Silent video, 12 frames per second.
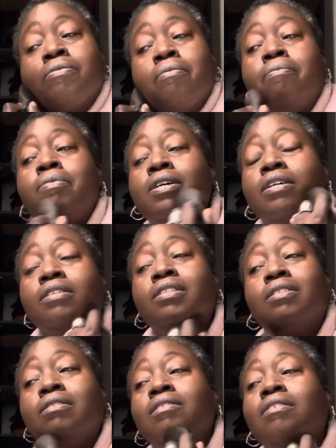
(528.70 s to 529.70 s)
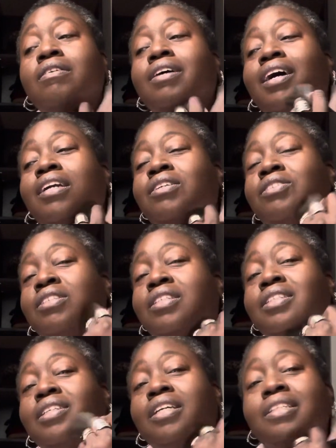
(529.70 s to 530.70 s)
But I
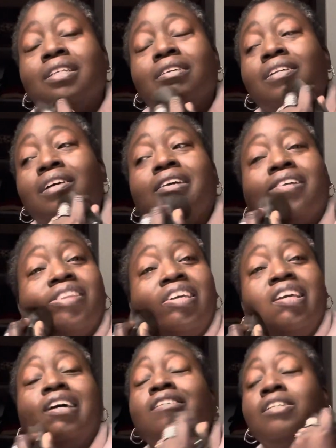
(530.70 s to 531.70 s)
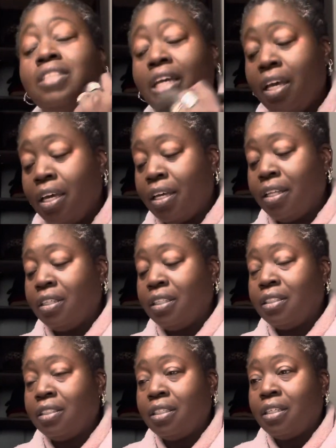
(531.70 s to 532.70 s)
usually stick to like the yellowtail
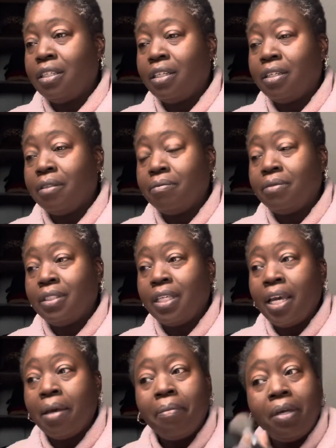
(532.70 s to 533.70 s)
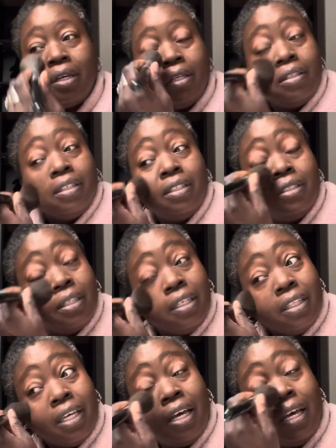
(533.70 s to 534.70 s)
and the salmon and things
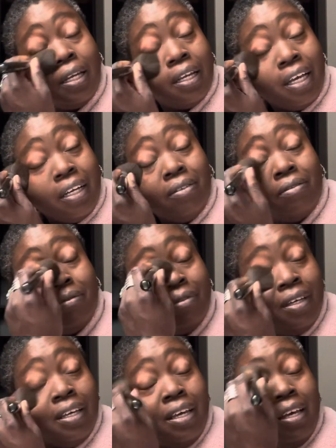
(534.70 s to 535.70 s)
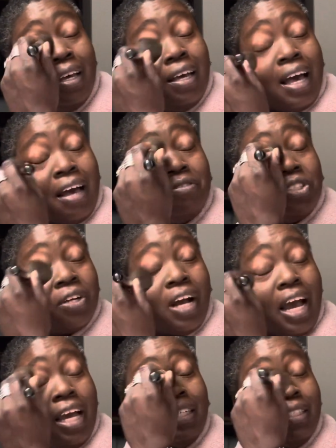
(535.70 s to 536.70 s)
like that. I don't. I've
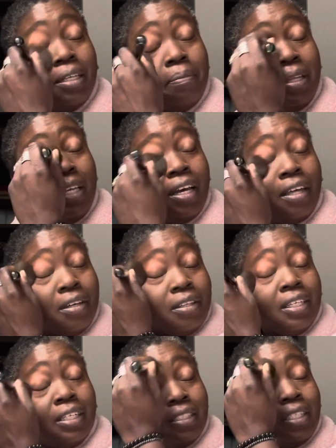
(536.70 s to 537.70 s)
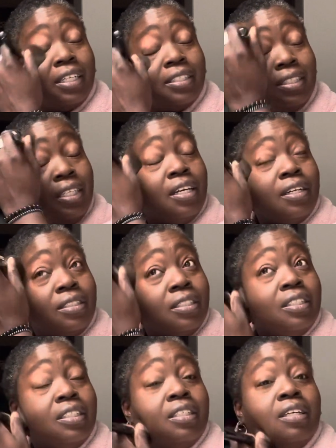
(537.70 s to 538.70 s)
tried some of the other things like sea
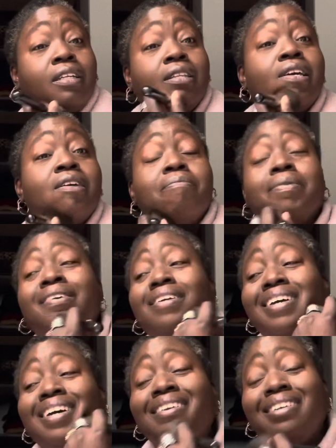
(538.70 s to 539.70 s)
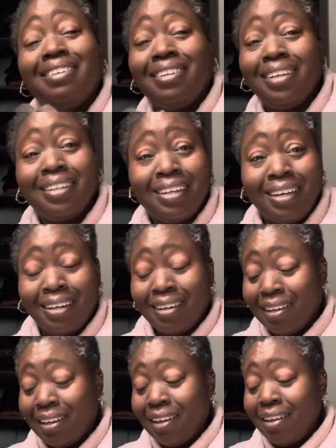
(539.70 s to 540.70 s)
urchin and all that, but I didn't like that
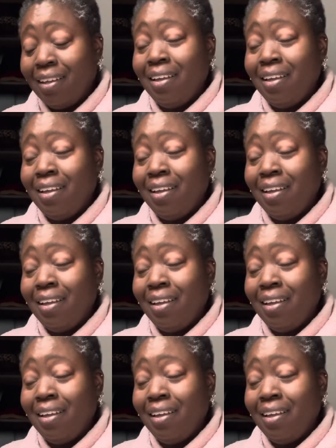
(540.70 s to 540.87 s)
at all.